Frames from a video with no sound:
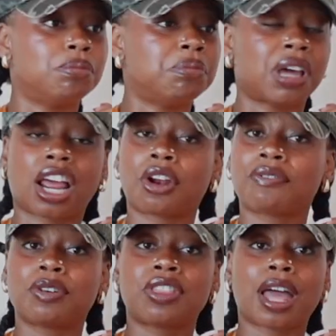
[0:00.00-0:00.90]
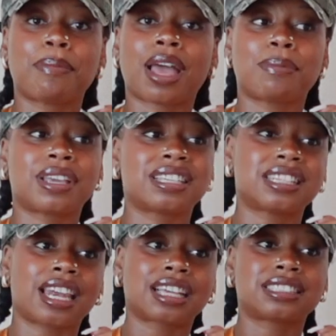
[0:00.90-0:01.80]
But I don't feel that bad because
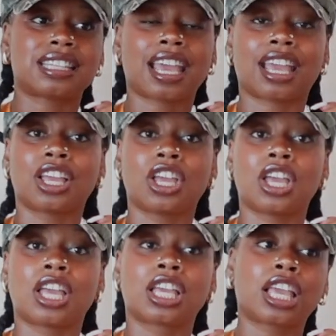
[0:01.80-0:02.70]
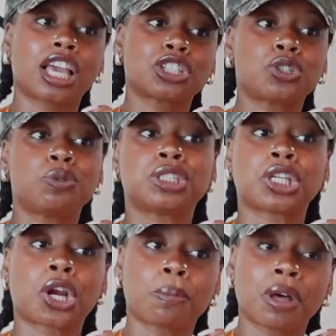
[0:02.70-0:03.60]
the next day, guess who was
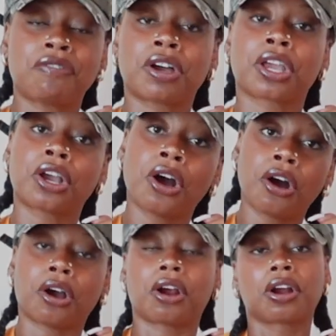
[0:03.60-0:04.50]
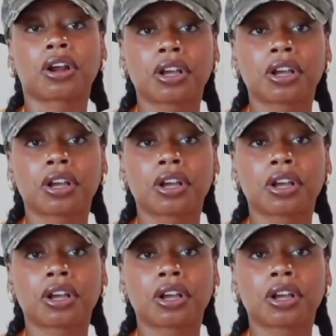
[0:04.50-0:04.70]
in her motherfucking car?